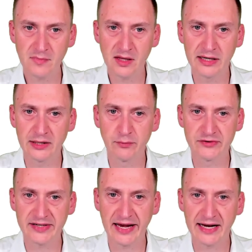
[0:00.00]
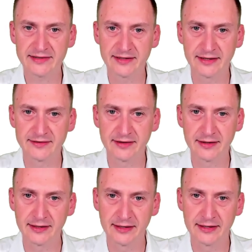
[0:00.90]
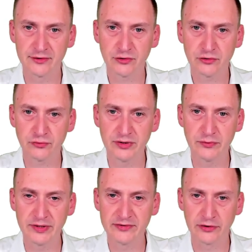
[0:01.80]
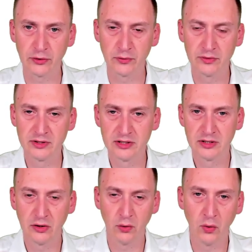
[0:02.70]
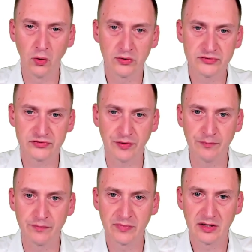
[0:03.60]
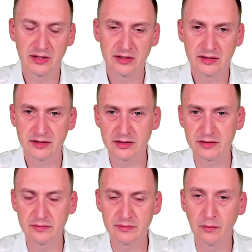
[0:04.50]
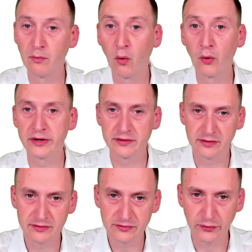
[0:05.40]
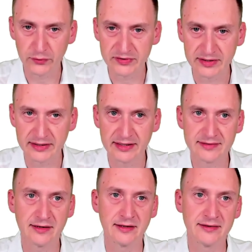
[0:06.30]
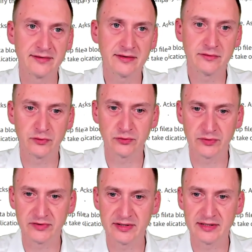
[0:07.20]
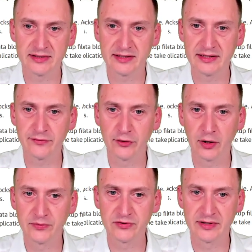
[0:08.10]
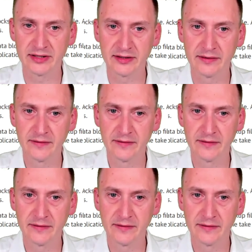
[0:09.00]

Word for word: it was accidentally deleted three weeks ago, or some uh, more than 14 days at least, which was the, the default option here.